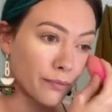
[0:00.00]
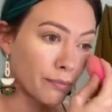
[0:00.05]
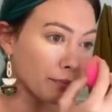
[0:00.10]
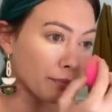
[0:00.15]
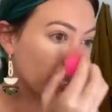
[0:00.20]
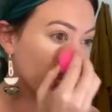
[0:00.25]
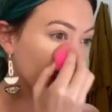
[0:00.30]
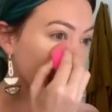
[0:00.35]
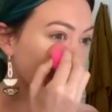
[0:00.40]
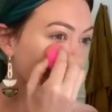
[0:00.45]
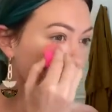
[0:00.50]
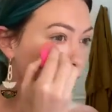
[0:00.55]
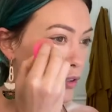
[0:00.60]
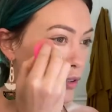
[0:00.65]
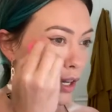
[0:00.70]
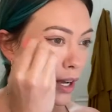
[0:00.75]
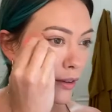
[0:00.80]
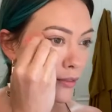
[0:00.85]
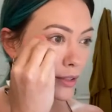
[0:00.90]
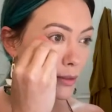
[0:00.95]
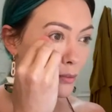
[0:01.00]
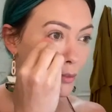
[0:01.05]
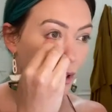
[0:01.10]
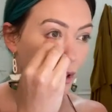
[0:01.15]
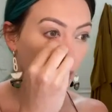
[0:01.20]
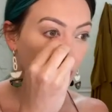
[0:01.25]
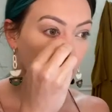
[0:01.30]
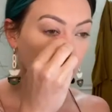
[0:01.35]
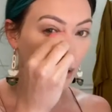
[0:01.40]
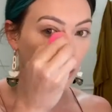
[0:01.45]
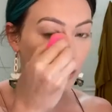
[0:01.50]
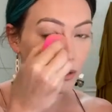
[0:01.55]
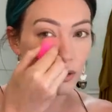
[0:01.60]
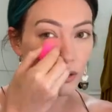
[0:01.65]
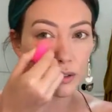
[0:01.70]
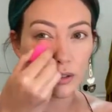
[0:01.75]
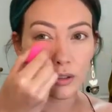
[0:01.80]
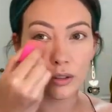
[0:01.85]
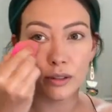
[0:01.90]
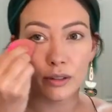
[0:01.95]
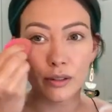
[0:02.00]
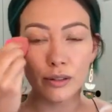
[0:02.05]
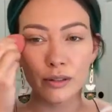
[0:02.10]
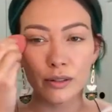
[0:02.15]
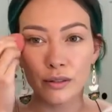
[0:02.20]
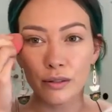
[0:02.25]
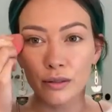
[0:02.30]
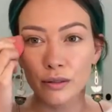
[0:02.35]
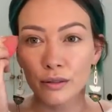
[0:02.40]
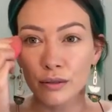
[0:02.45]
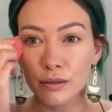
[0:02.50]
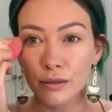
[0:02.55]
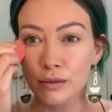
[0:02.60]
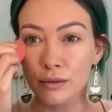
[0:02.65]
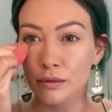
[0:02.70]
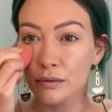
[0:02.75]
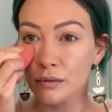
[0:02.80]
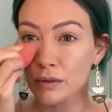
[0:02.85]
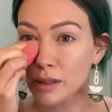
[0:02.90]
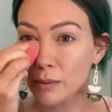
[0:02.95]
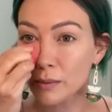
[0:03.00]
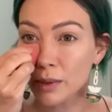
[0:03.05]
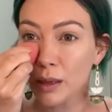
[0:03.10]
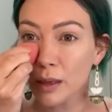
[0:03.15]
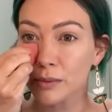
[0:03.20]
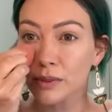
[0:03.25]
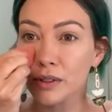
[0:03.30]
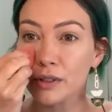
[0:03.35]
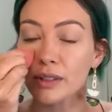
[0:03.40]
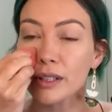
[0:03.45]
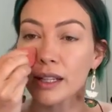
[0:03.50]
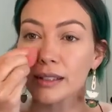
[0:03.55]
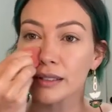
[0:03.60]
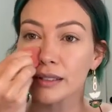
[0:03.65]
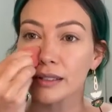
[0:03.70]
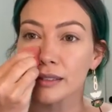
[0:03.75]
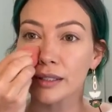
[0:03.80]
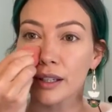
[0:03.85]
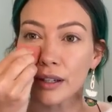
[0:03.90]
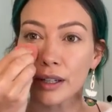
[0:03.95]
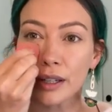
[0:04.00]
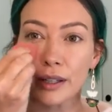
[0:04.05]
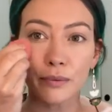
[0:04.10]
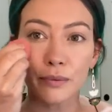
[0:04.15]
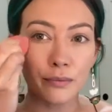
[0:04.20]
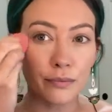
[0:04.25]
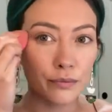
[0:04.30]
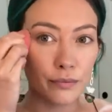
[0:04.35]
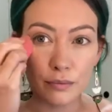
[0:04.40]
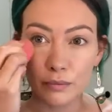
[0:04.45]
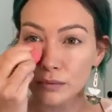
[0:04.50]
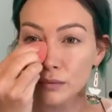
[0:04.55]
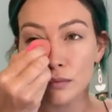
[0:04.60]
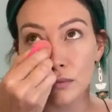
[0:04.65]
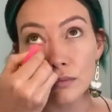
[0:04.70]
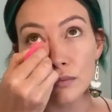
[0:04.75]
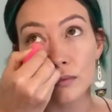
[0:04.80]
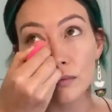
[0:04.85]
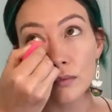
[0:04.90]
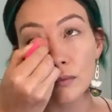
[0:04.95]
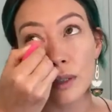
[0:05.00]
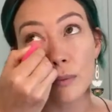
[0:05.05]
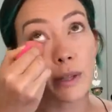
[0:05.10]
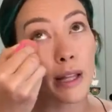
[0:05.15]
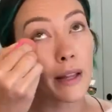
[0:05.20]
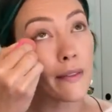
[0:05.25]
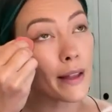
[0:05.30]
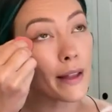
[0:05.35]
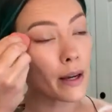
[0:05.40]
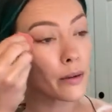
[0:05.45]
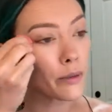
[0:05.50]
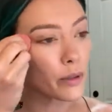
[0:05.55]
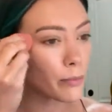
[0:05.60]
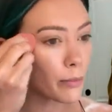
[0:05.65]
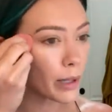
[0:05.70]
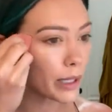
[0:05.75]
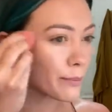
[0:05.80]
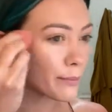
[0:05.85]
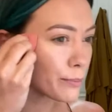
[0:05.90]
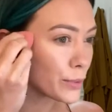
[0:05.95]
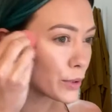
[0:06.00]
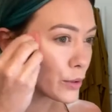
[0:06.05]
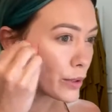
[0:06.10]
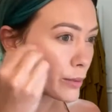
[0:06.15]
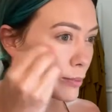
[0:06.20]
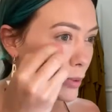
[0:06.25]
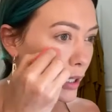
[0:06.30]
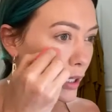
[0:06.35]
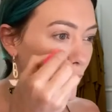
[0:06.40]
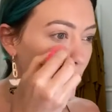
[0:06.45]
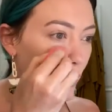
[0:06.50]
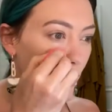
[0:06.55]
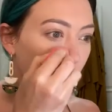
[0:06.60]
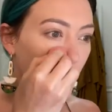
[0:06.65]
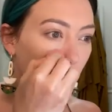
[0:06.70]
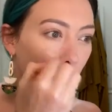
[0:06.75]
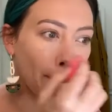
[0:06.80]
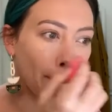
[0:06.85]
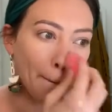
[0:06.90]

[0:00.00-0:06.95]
But if you have some dark circles, sometimes it's necessary. I'm gonna blend that with my beauty blender.